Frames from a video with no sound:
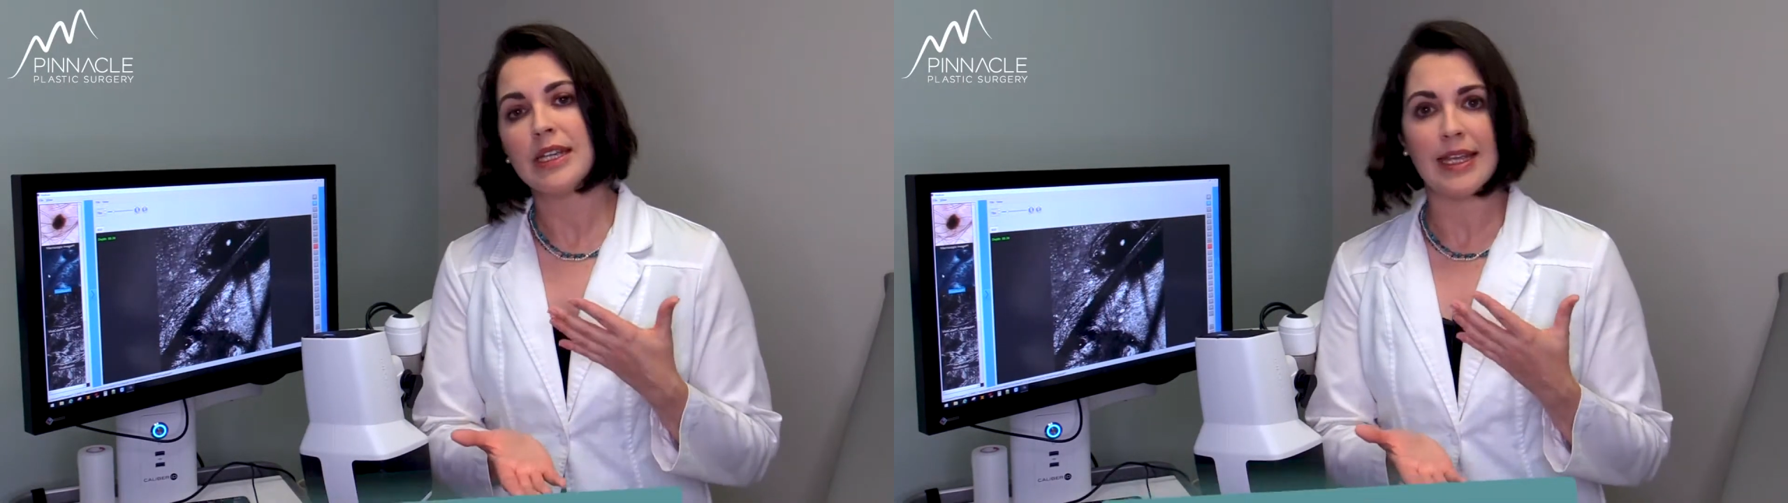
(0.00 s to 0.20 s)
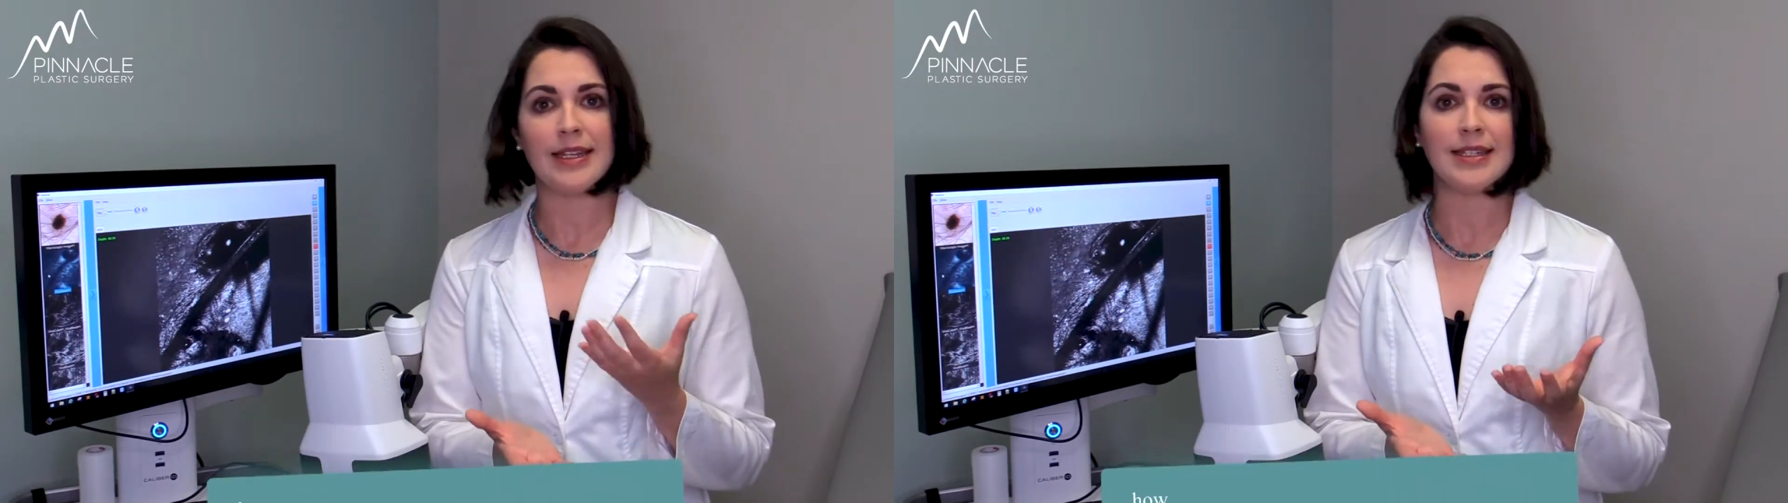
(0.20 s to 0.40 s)

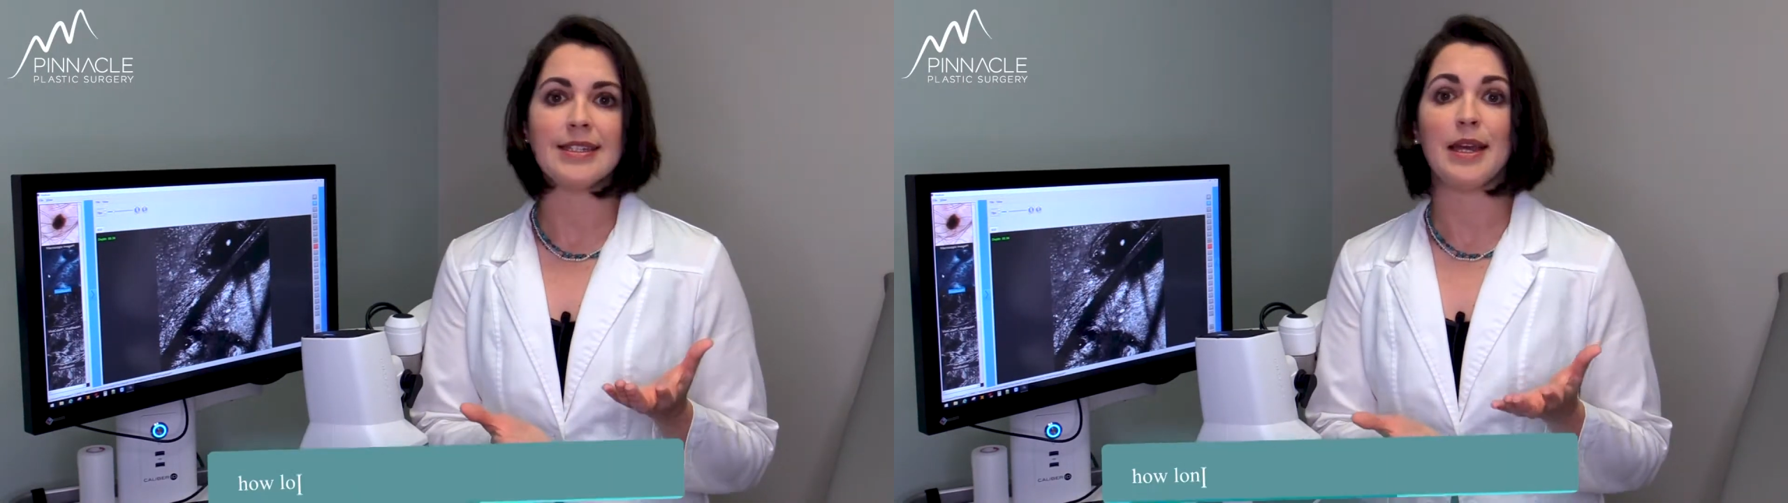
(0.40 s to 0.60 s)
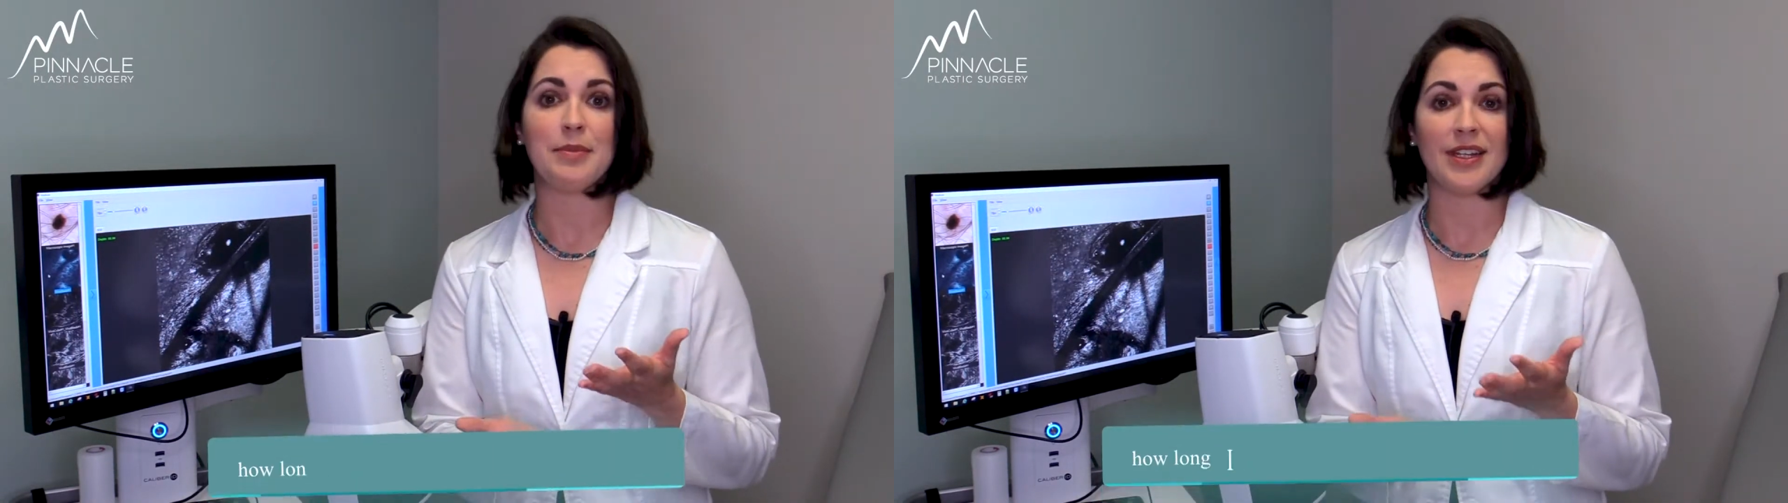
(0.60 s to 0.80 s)
8 to
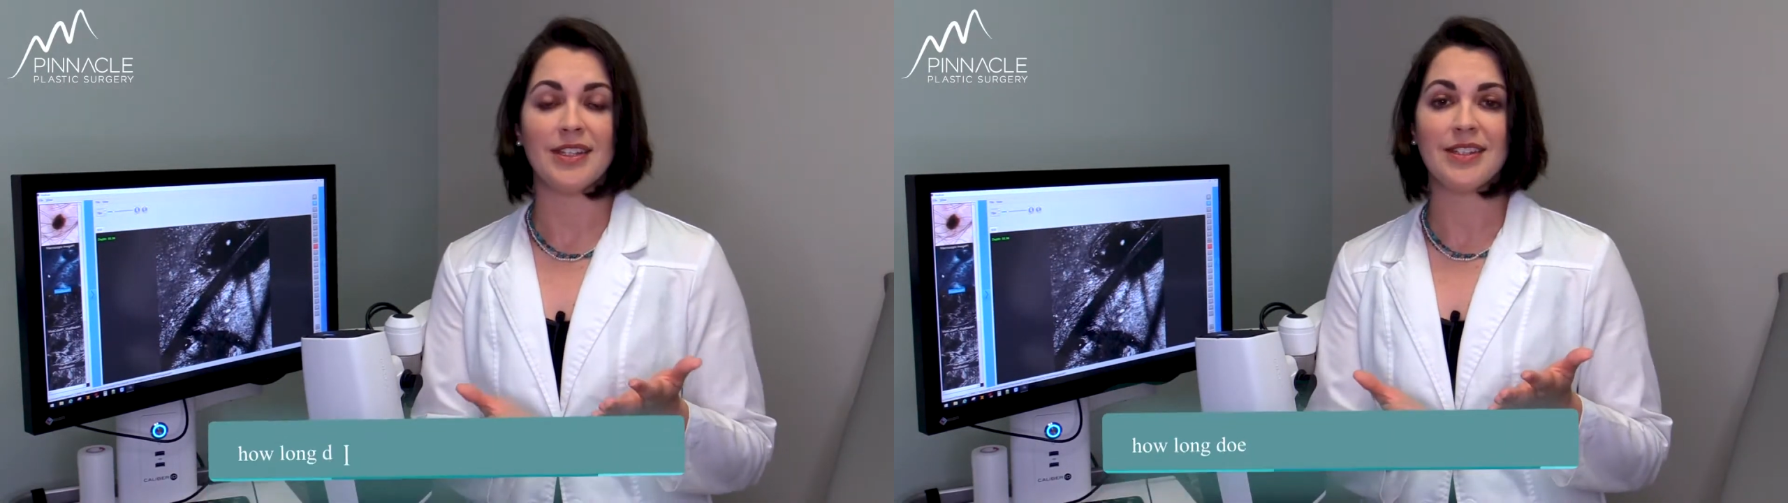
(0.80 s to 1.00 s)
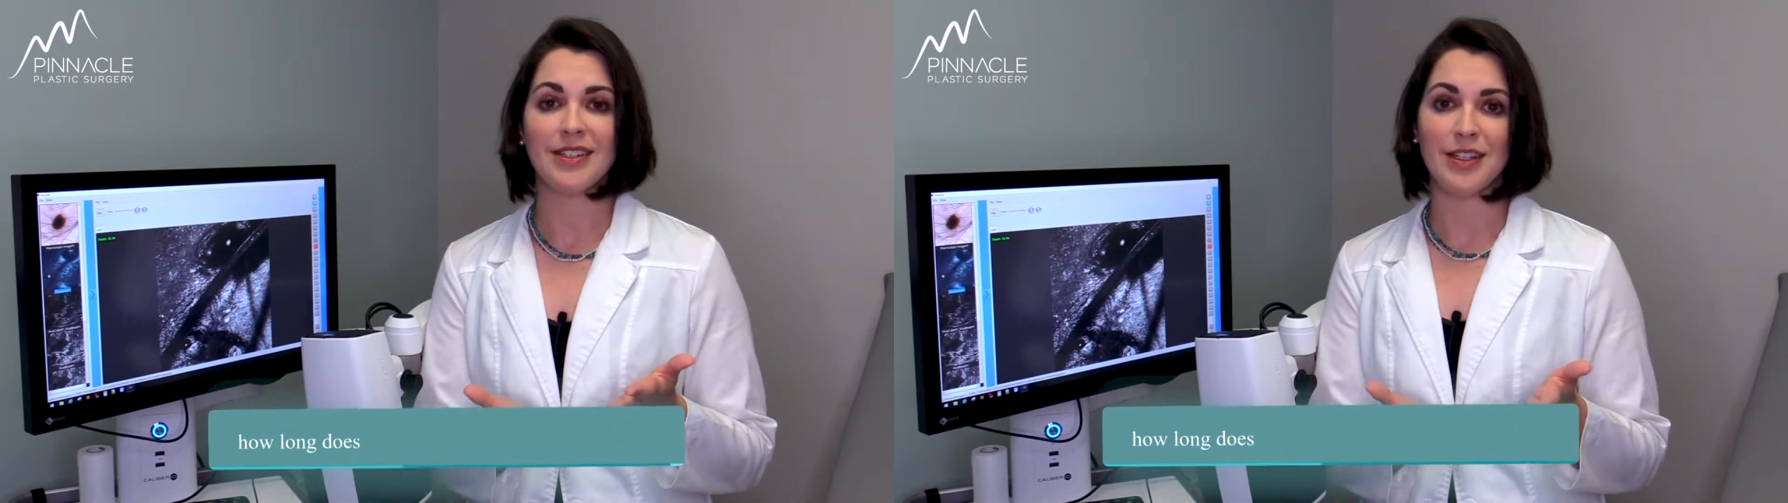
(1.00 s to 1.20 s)
10
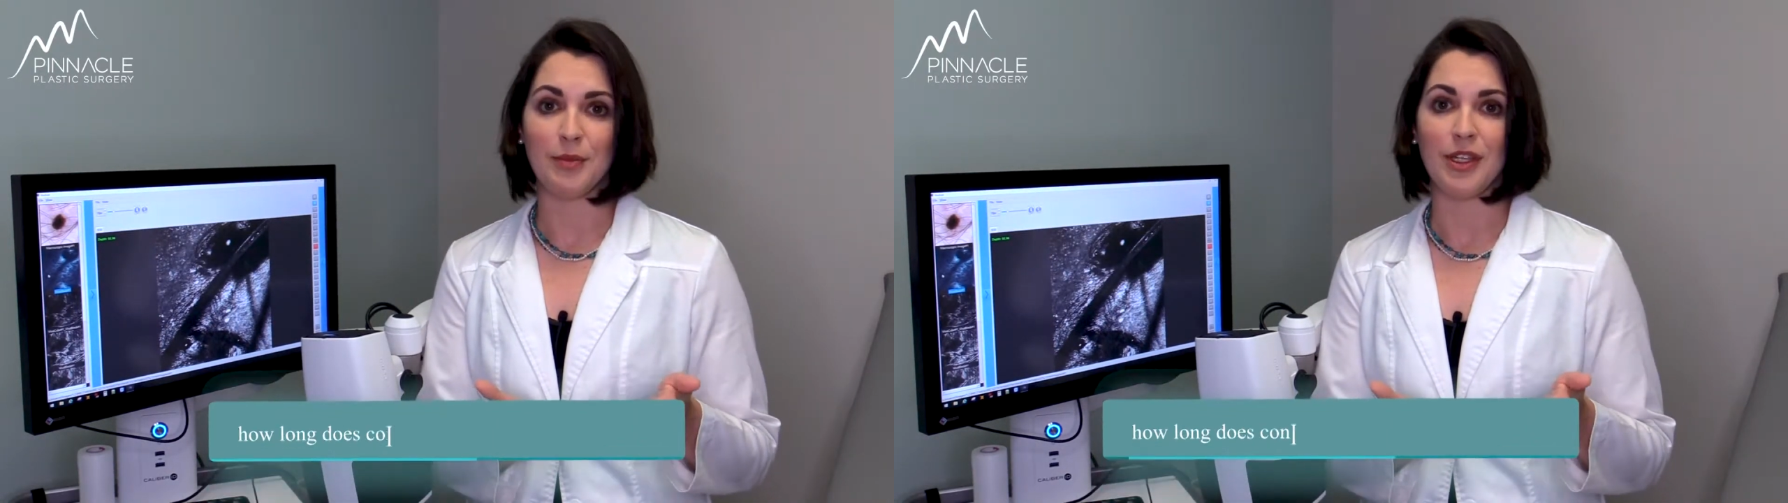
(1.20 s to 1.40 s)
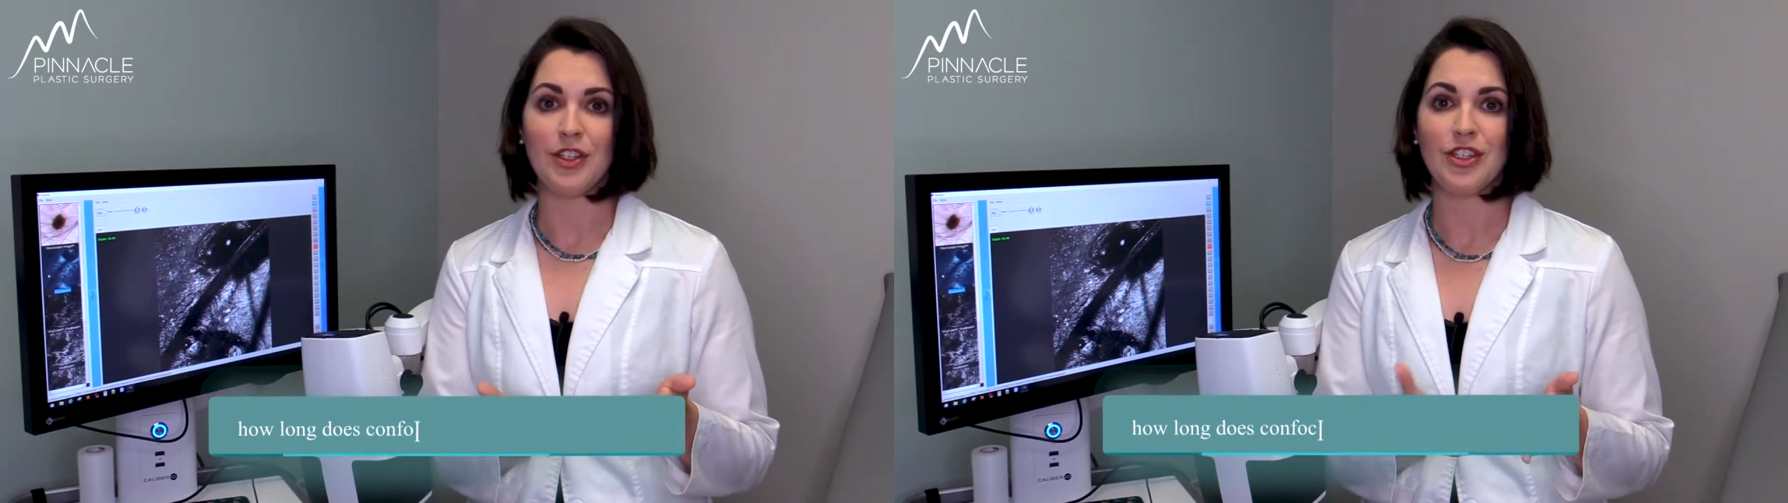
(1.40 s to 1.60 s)
minutes to
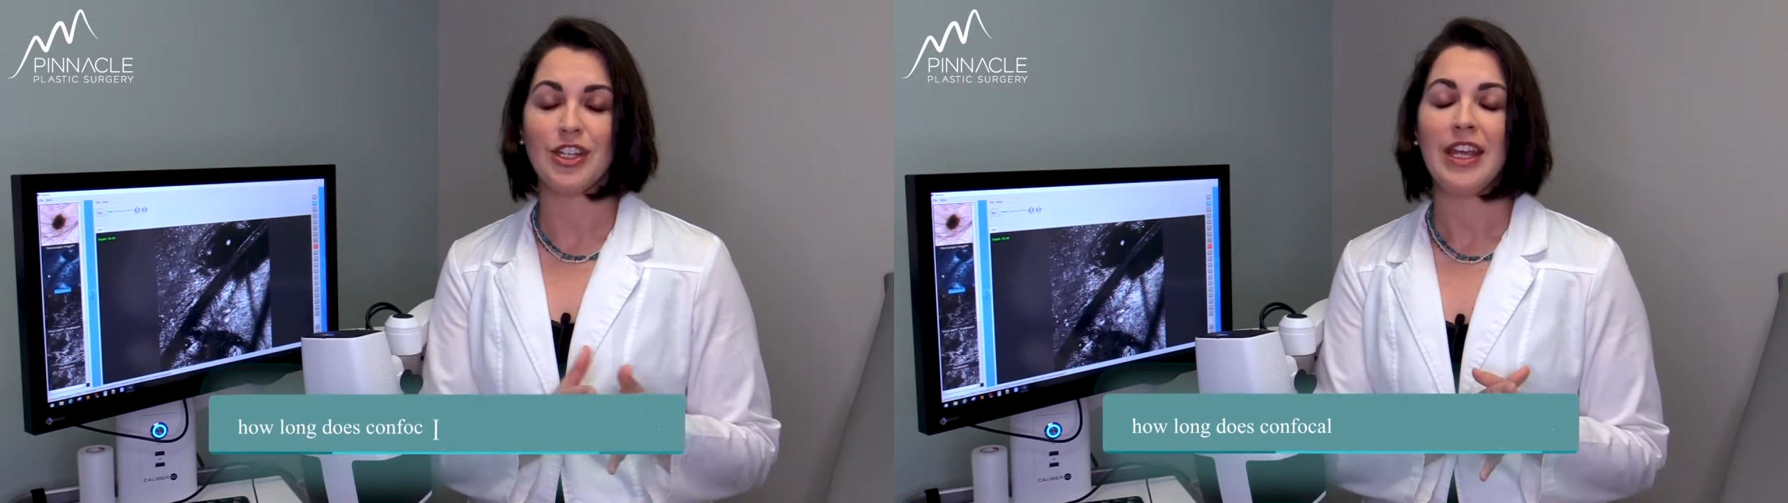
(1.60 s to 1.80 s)
image,